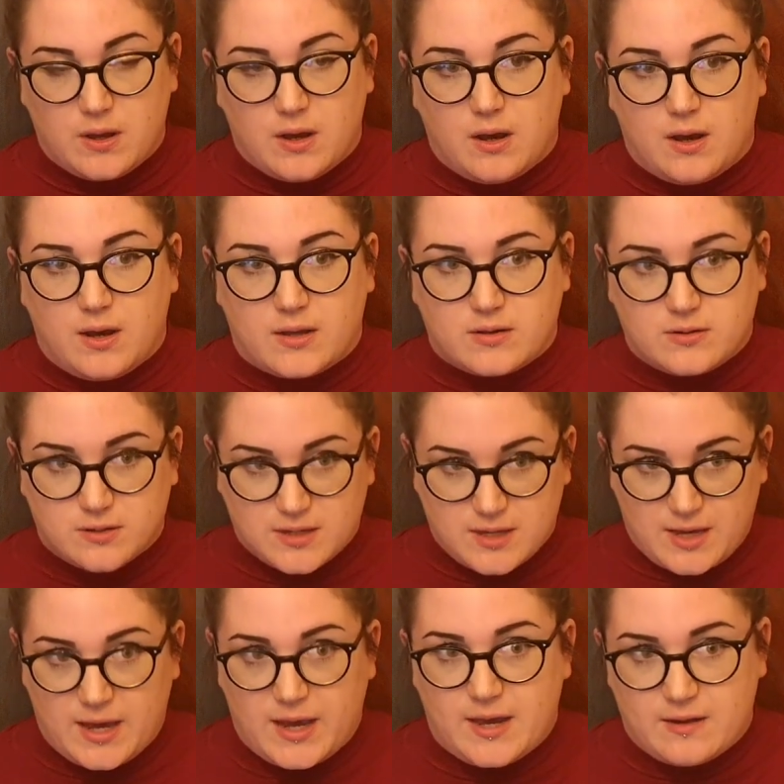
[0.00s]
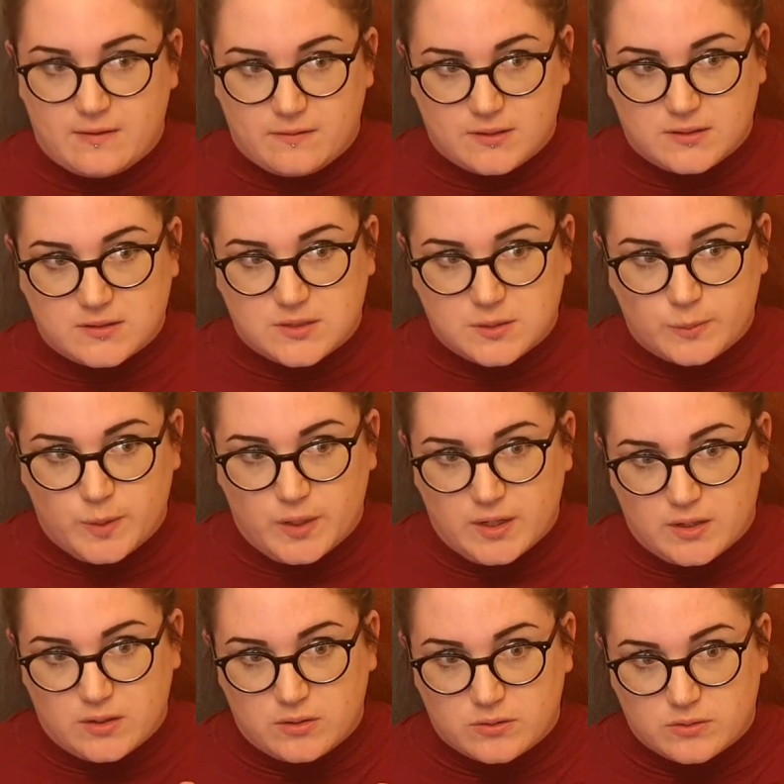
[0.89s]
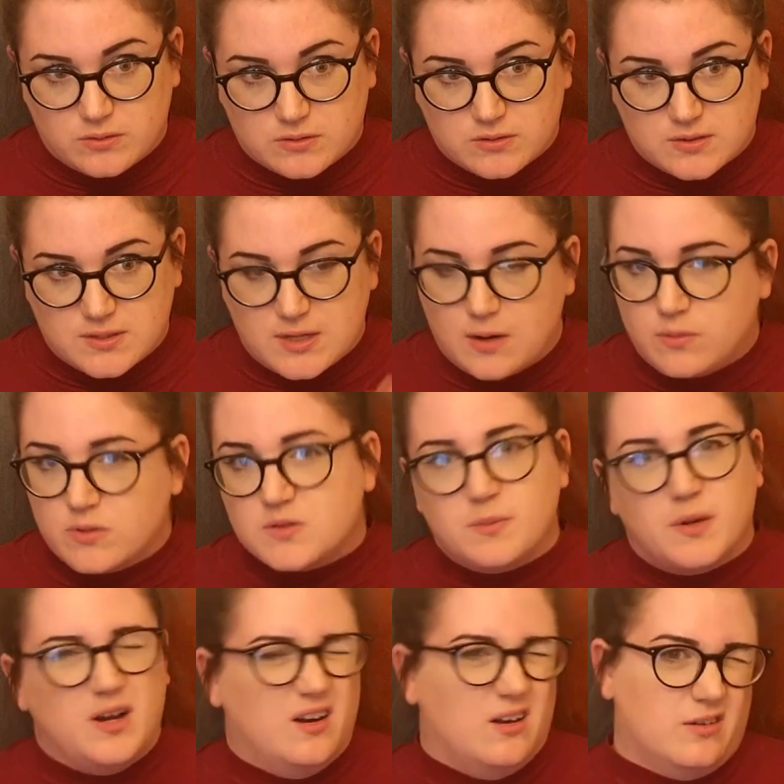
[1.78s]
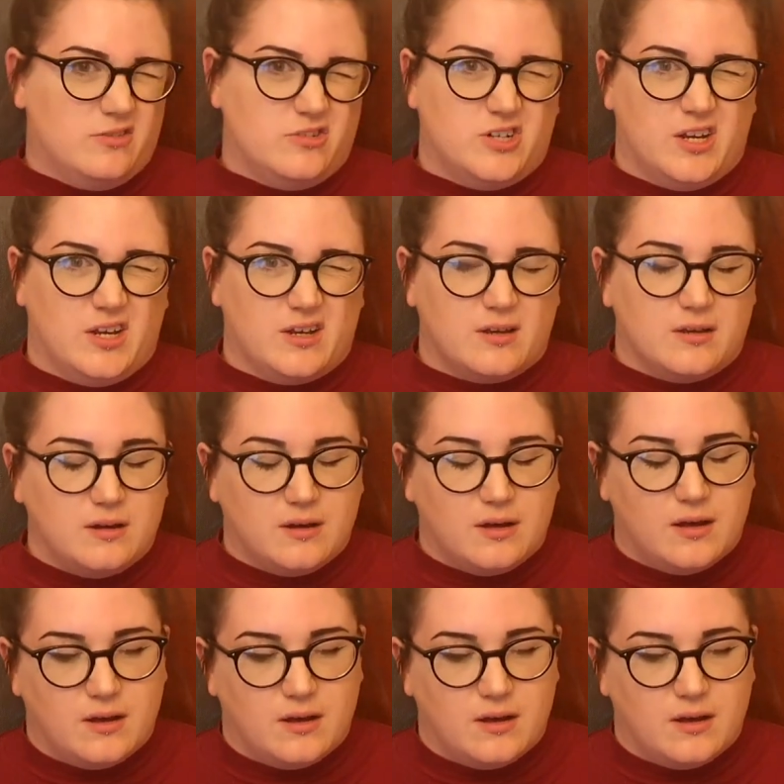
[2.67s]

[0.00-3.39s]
I could get air into my lungs. That was my logic.